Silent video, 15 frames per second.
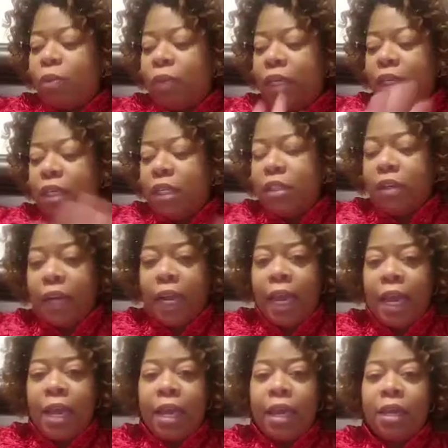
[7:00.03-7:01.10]
either
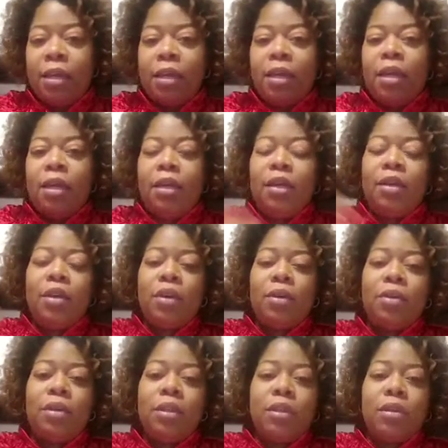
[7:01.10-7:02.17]
had,
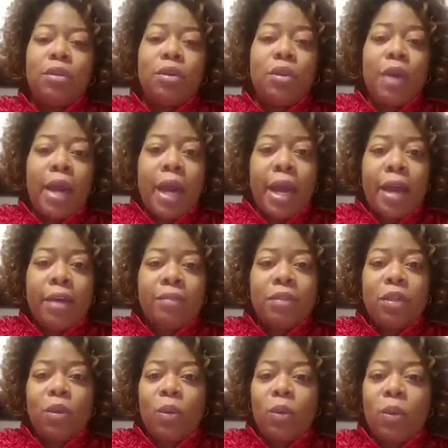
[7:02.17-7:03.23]
little crafts
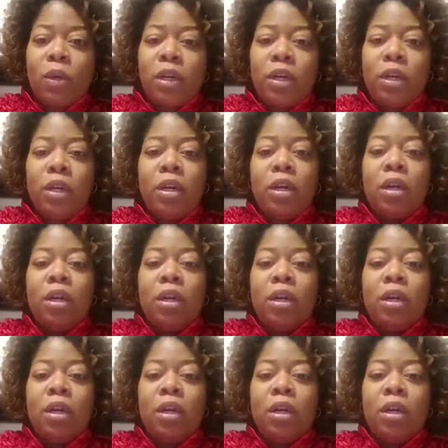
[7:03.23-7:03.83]
or